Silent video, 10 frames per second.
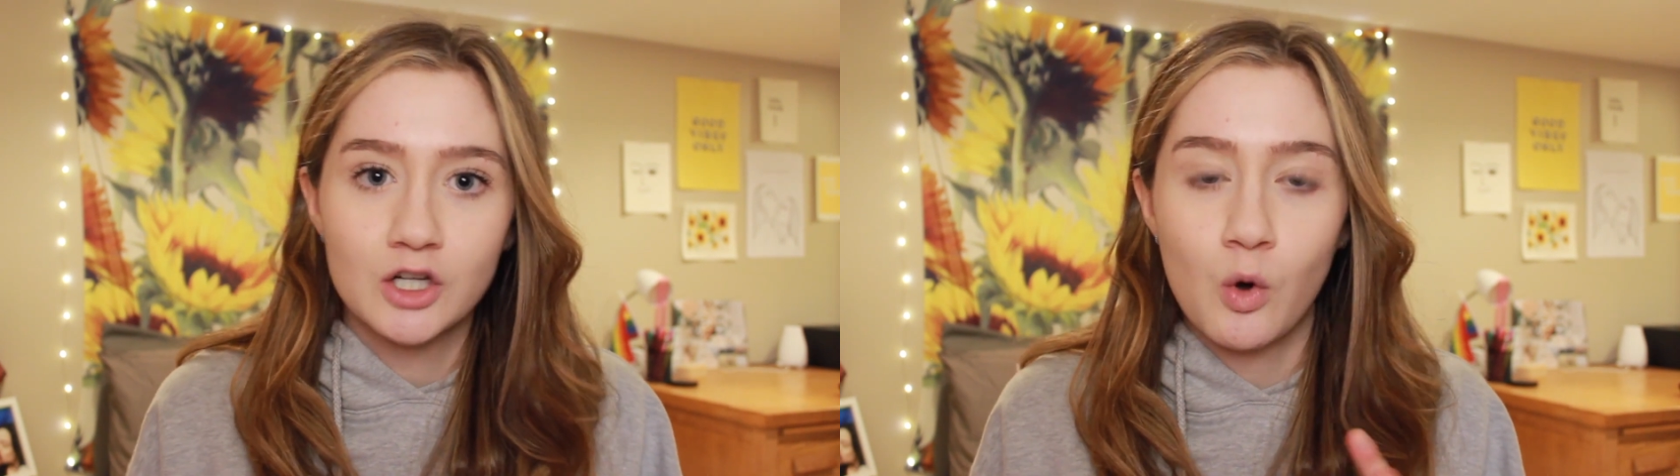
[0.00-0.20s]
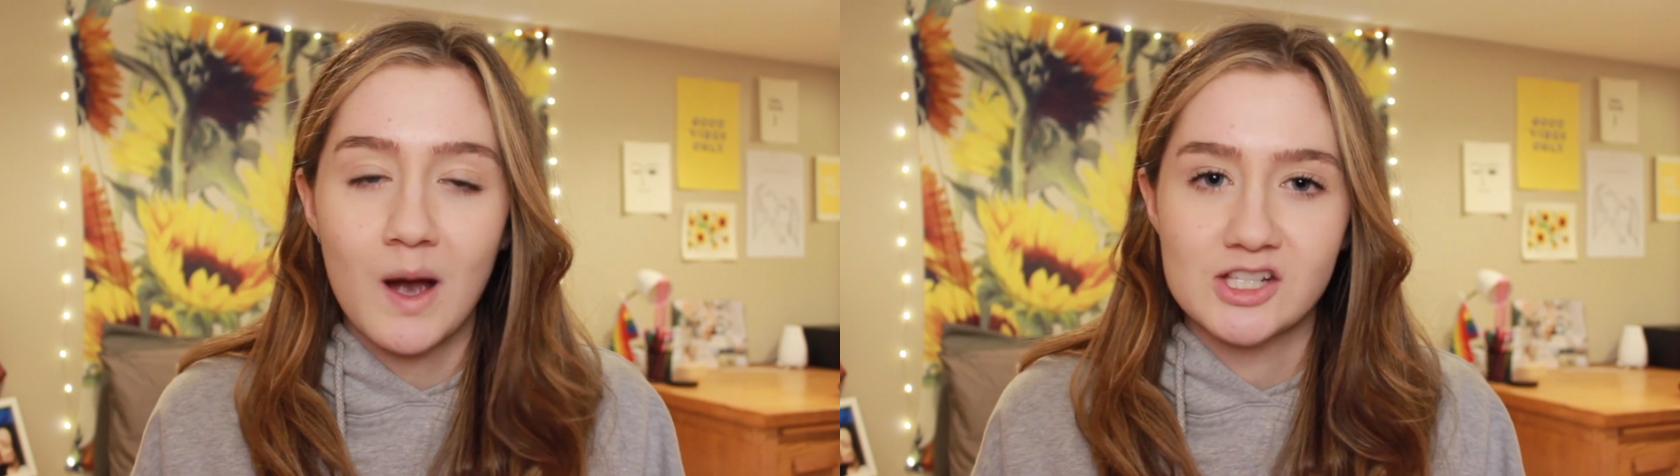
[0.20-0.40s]

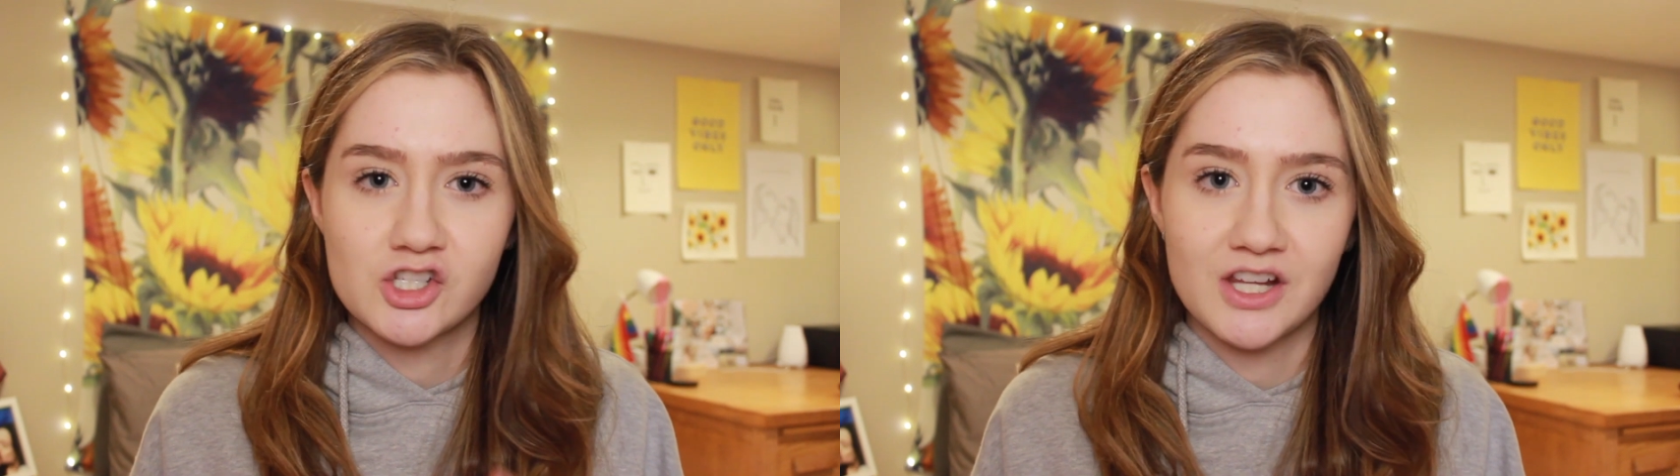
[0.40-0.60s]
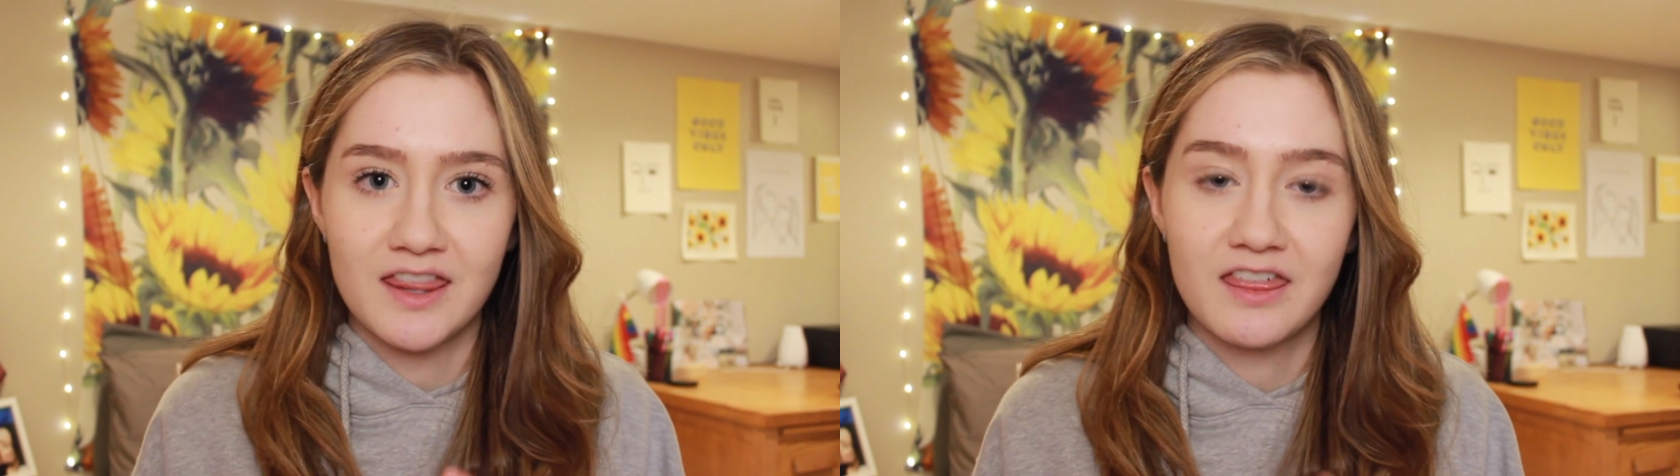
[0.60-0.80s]

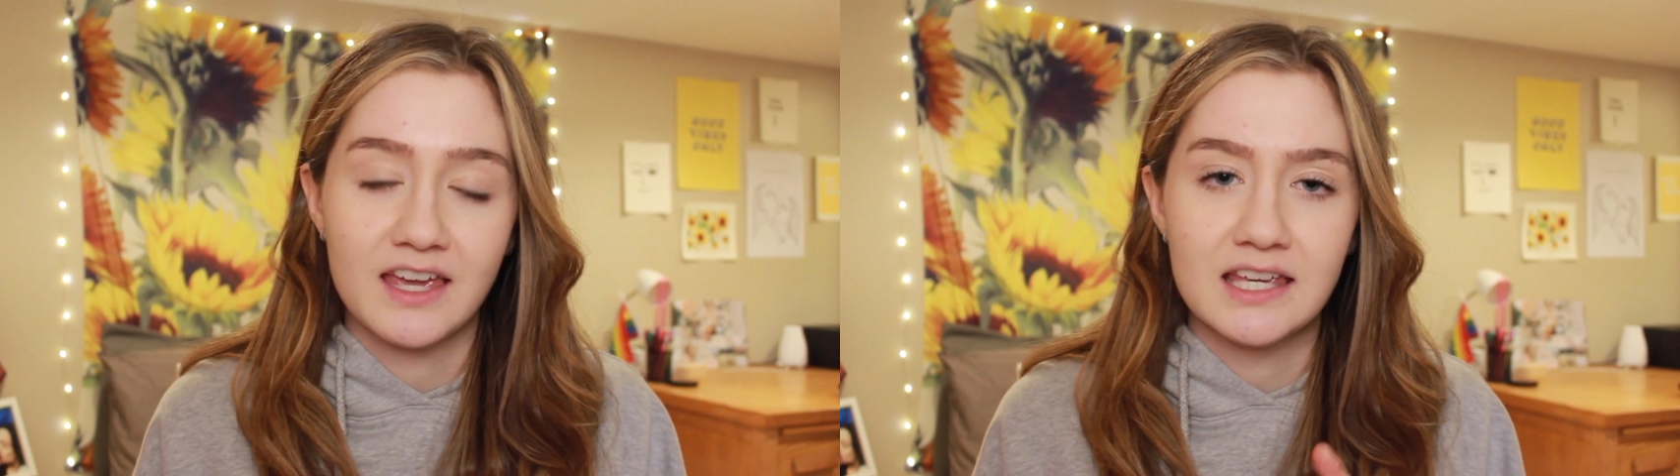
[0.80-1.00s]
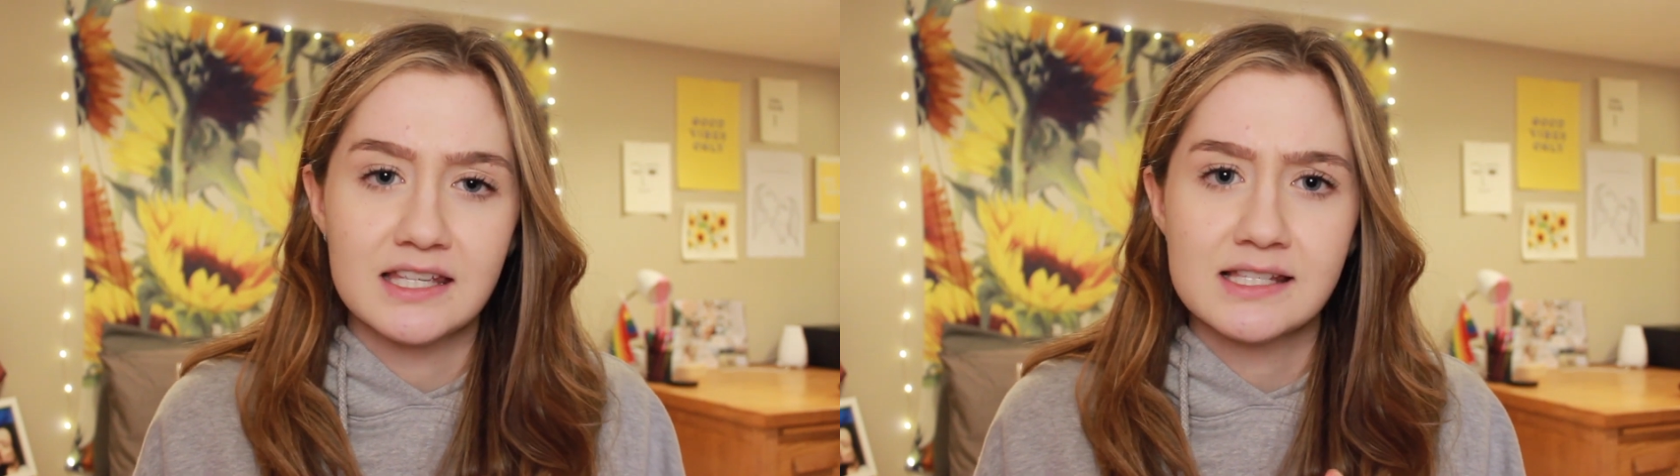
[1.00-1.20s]
question
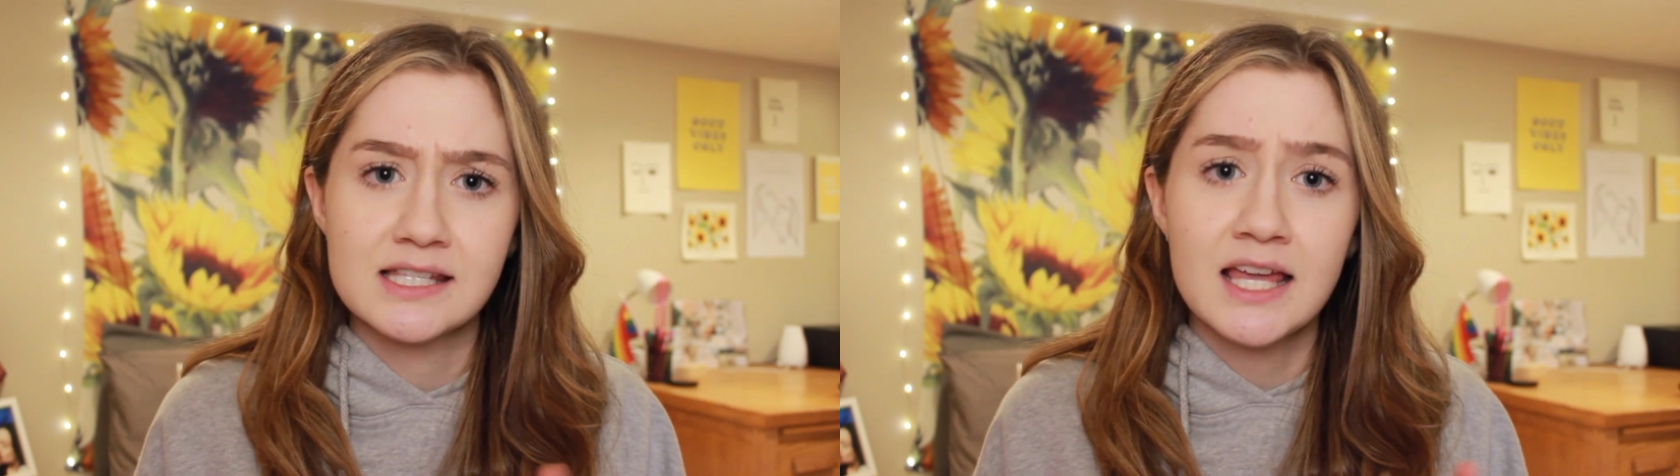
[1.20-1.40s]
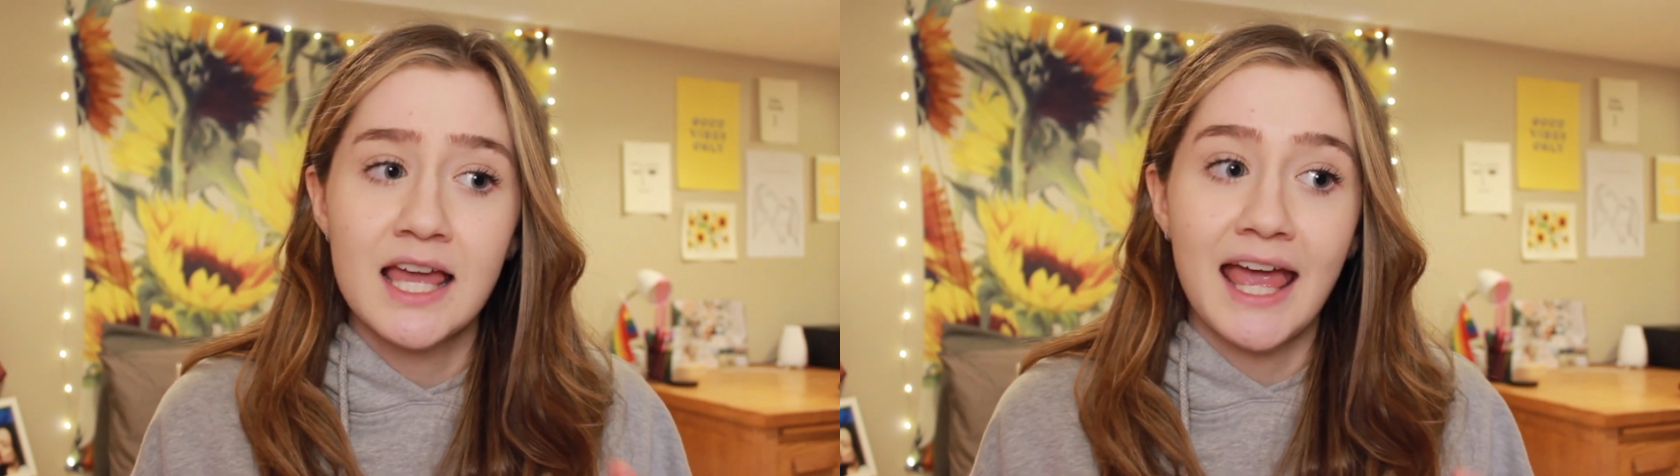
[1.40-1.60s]
thingies,